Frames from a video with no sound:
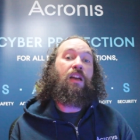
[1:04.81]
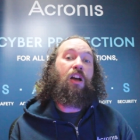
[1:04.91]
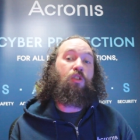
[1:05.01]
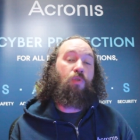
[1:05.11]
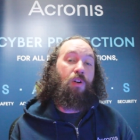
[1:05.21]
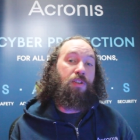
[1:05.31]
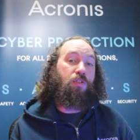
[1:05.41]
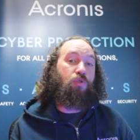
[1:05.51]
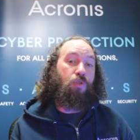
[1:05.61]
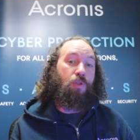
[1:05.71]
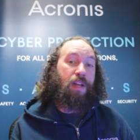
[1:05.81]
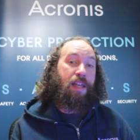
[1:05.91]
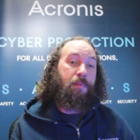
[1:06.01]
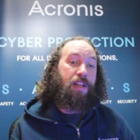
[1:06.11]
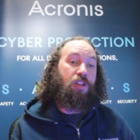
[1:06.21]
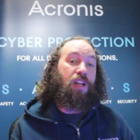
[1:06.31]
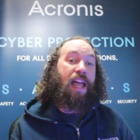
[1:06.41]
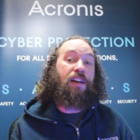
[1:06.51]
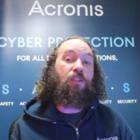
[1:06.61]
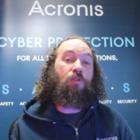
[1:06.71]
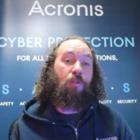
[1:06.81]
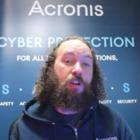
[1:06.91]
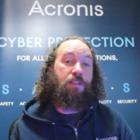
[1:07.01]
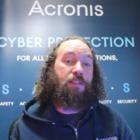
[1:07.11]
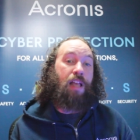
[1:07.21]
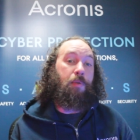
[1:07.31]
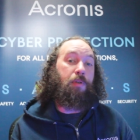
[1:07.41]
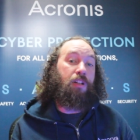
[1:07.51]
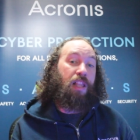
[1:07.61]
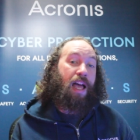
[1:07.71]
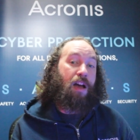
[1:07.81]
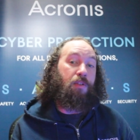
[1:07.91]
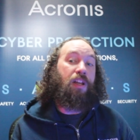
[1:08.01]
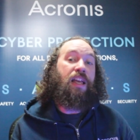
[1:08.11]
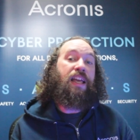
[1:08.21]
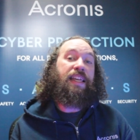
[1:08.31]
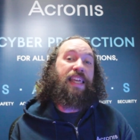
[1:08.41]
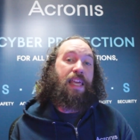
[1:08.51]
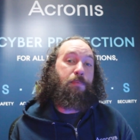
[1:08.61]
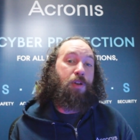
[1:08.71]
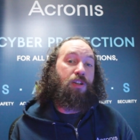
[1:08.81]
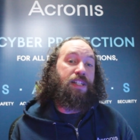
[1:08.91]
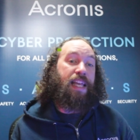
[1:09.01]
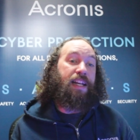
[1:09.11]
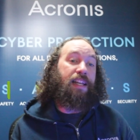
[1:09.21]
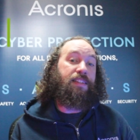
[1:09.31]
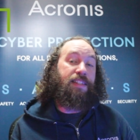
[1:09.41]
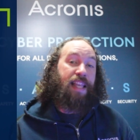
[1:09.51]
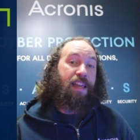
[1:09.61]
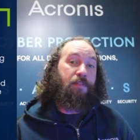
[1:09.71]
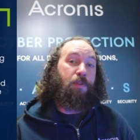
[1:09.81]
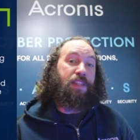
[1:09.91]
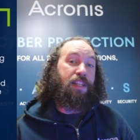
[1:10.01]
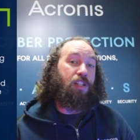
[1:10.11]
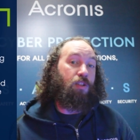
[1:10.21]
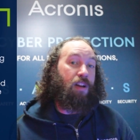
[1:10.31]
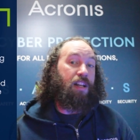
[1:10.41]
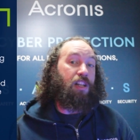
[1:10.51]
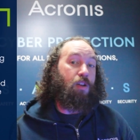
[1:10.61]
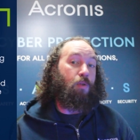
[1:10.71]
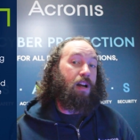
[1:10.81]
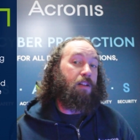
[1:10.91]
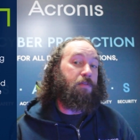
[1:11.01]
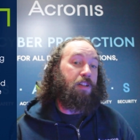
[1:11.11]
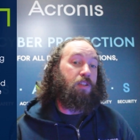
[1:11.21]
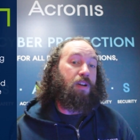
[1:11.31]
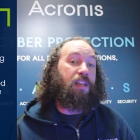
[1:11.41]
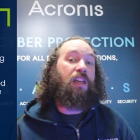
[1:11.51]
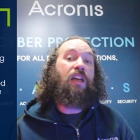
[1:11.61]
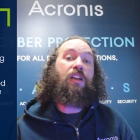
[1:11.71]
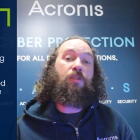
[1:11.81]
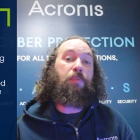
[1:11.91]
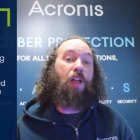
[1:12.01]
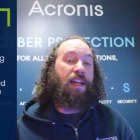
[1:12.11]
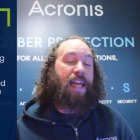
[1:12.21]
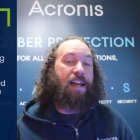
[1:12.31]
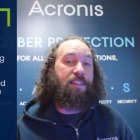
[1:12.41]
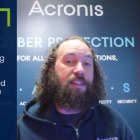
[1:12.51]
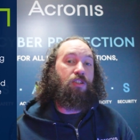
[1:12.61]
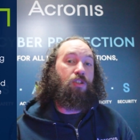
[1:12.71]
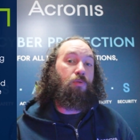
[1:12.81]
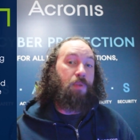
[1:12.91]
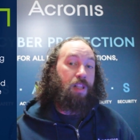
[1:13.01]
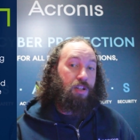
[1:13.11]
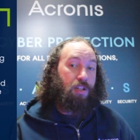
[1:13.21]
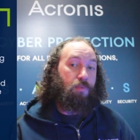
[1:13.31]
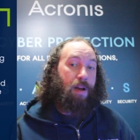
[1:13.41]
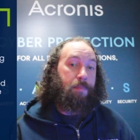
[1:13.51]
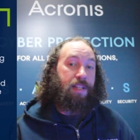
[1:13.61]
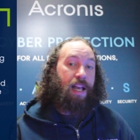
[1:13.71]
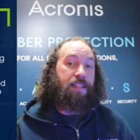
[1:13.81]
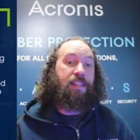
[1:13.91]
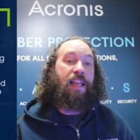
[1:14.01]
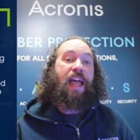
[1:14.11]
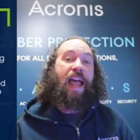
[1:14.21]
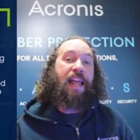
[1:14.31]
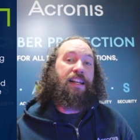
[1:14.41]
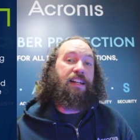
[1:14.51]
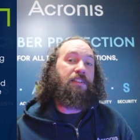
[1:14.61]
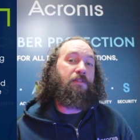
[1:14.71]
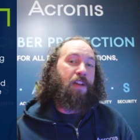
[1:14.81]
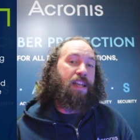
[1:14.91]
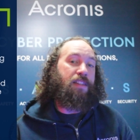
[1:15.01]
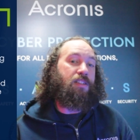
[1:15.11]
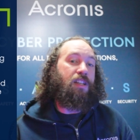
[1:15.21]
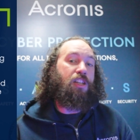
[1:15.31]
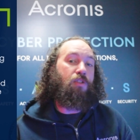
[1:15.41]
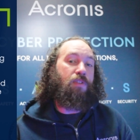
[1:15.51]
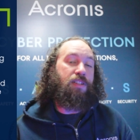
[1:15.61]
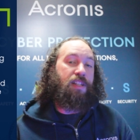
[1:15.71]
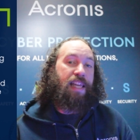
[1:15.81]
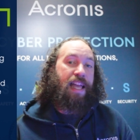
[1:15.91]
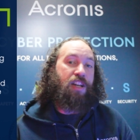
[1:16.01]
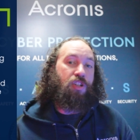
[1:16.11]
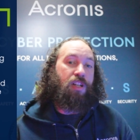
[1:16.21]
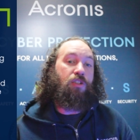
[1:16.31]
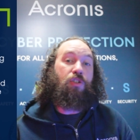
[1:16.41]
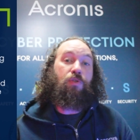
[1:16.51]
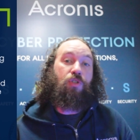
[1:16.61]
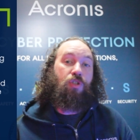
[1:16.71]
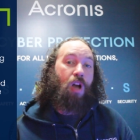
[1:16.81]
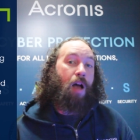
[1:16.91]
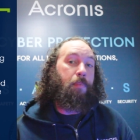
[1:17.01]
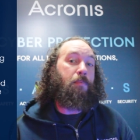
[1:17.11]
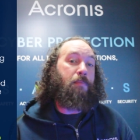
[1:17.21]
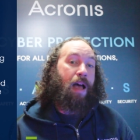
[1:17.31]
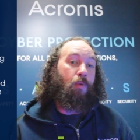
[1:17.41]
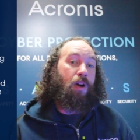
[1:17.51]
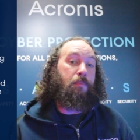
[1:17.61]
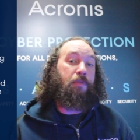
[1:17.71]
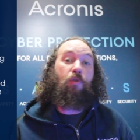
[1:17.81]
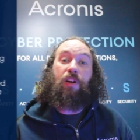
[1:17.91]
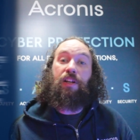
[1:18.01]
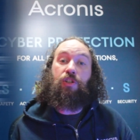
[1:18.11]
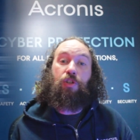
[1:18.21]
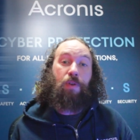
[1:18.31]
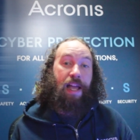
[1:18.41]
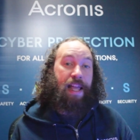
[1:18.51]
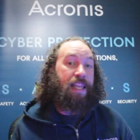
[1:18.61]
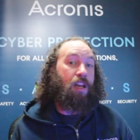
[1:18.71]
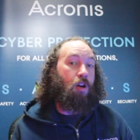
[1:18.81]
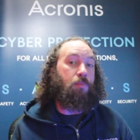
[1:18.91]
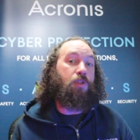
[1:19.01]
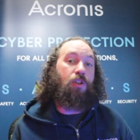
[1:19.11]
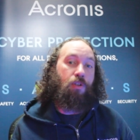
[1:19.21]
Acronis True Image and Acronis Cyber Cloud keep your data safe with integrated URL filtering to block access to malicious websites and an advanced heuristic engine to stop malware before it can do any harm to your